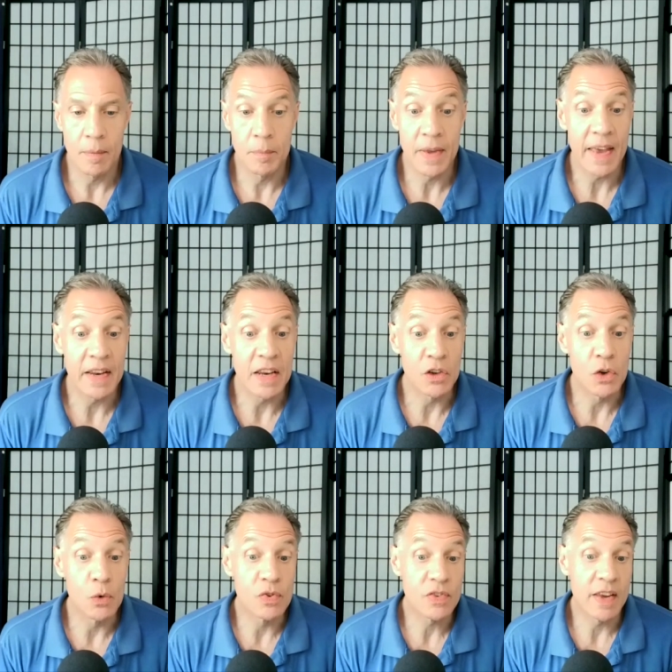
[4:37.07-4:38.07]
Gaining
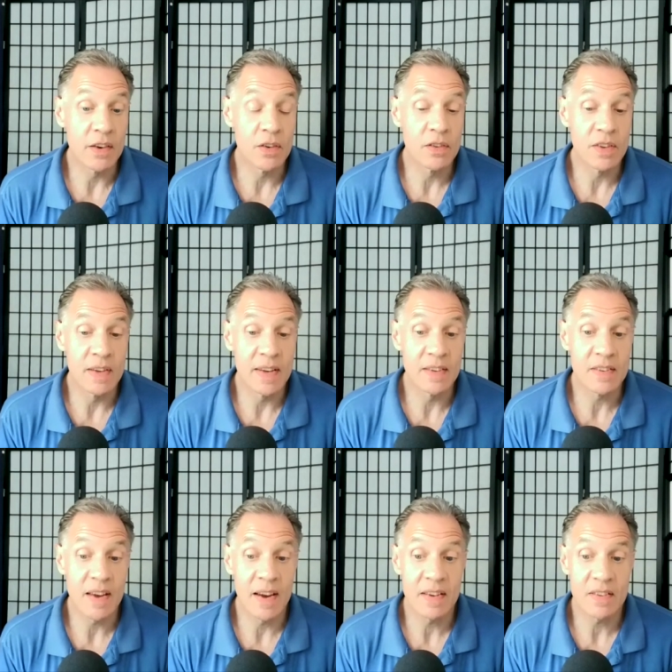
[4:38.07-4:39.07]
new skills and
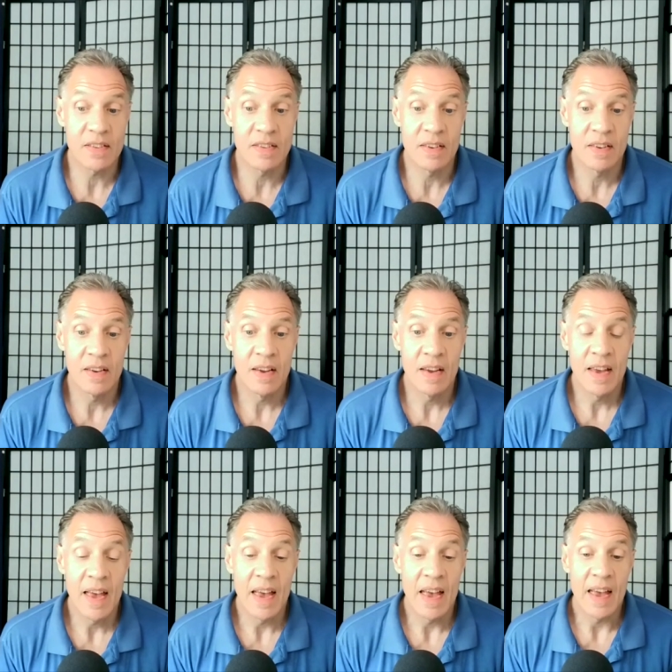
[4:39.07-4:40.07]
insights,
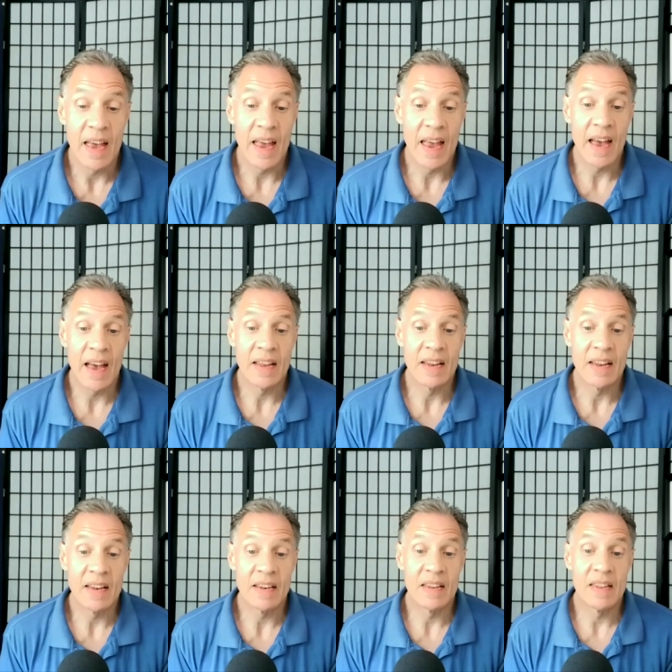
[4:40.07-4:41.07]

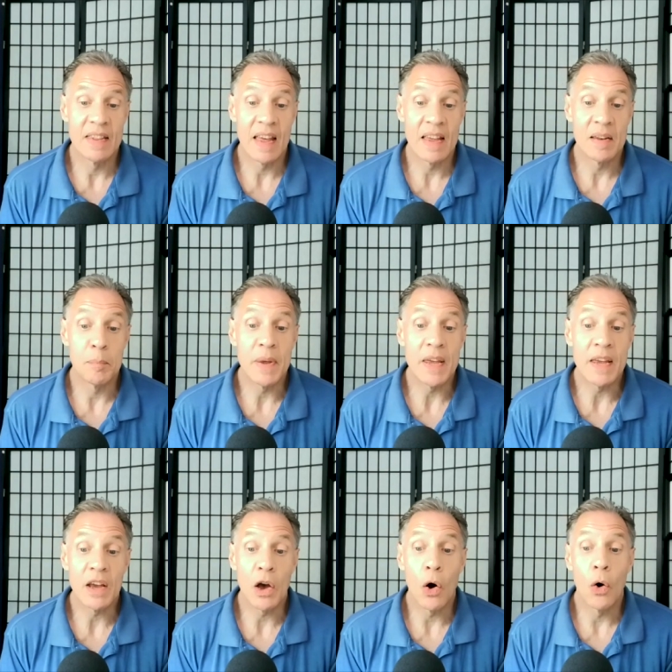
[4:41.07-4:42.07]
and then
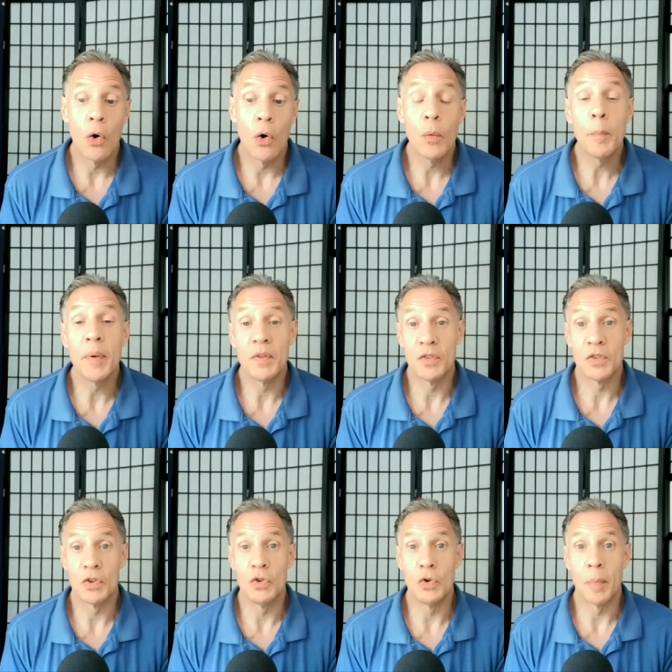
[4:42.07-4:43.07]
being open
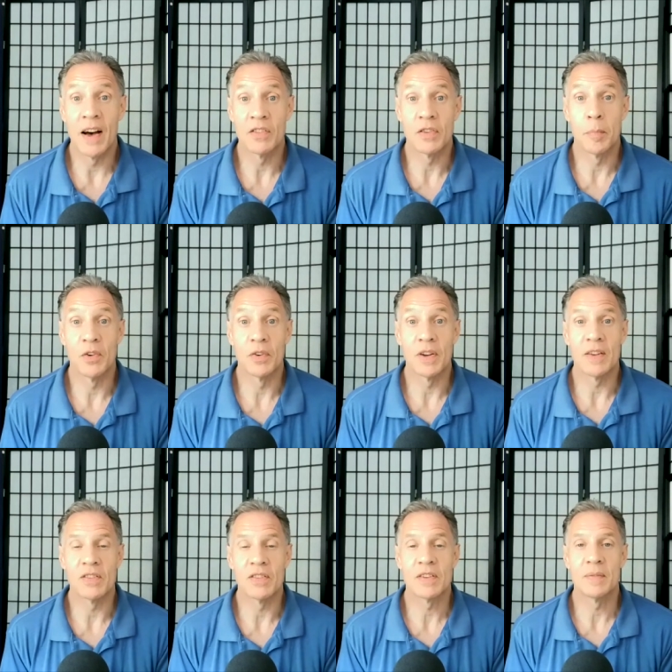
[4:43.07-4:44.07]
to new
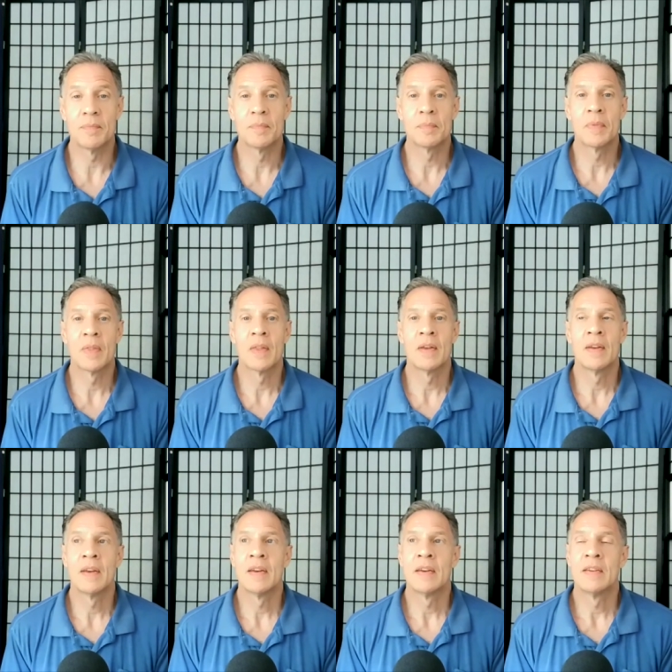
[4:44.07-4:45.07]
possibilities.
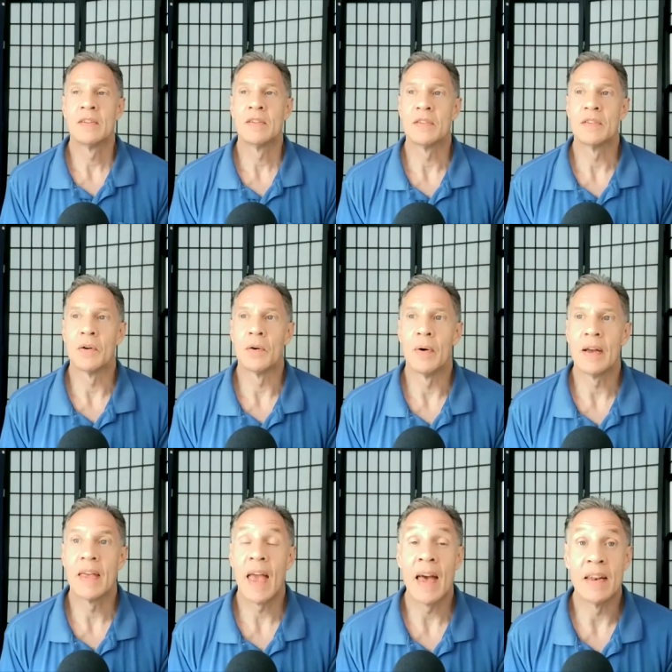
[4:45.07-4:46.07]
So
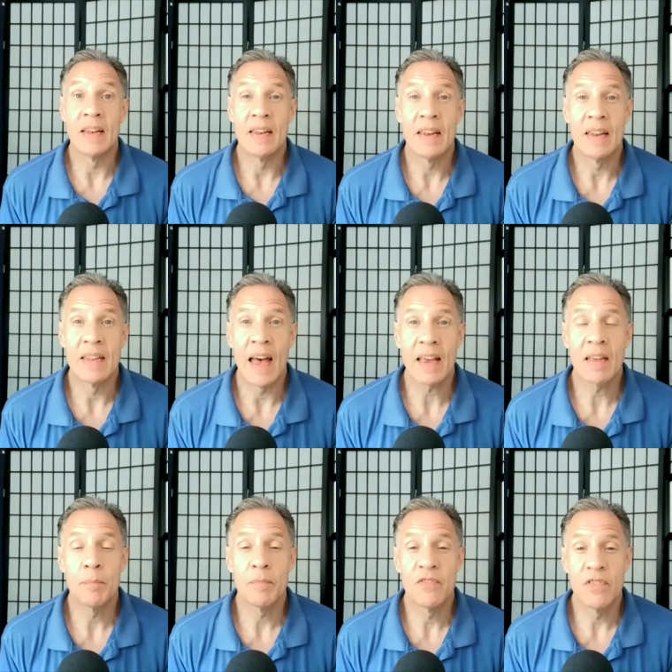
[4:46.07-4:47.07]
again, that can
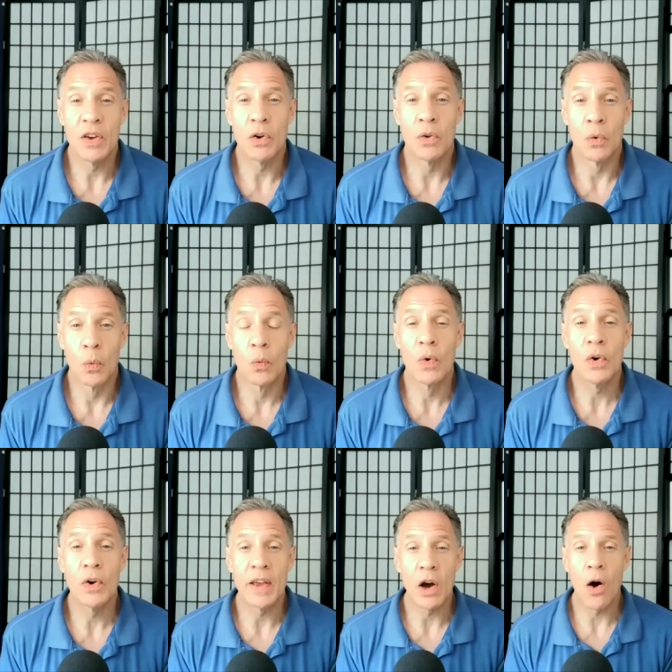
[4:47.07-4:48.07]
feel really
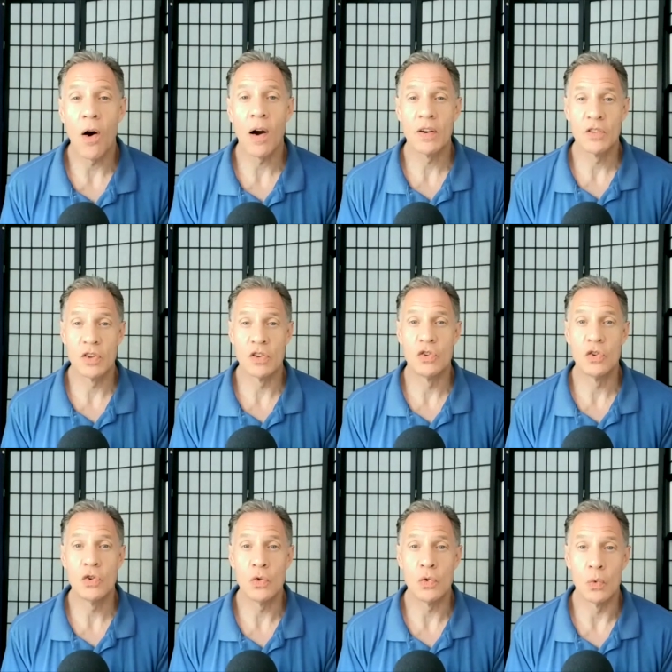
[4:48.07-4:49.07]
hard to
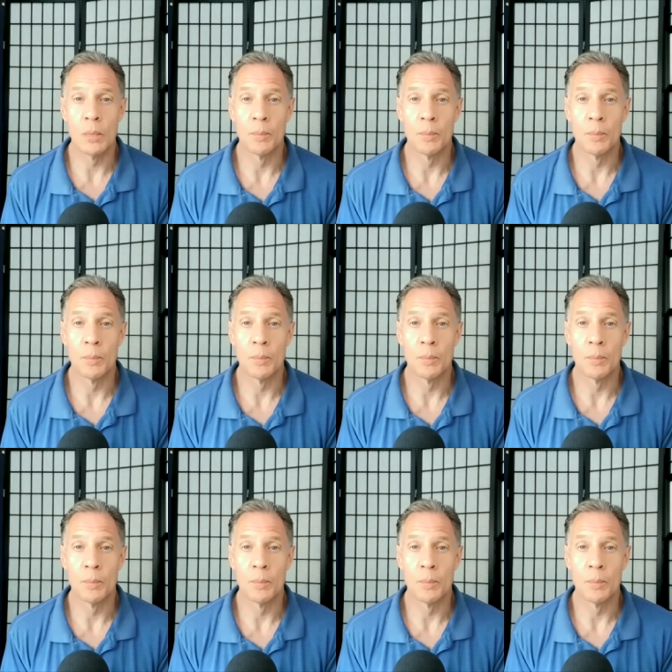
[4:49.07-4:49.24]
do